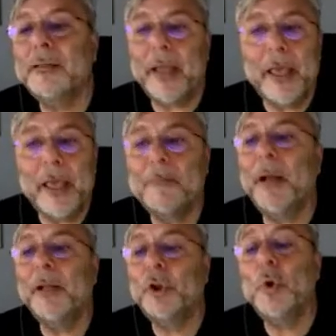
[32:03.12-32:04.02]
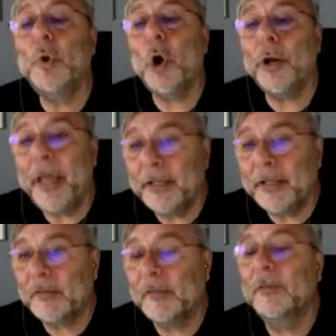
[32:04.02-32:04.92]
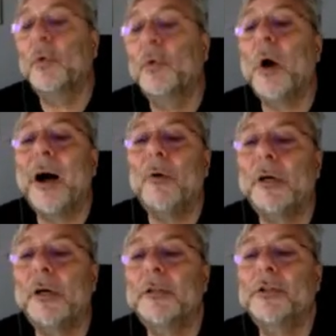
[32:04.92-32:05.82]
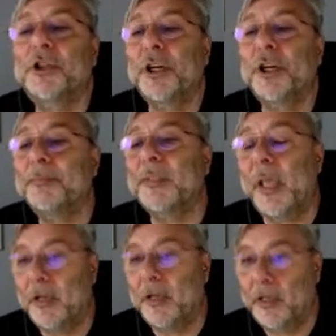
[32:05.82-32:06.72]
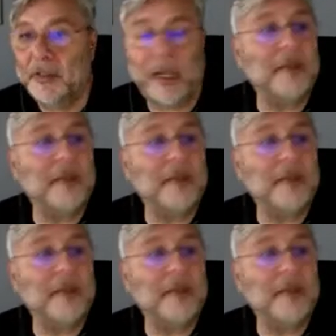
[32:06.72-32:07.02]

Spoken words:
is able to connect to our ChirpStack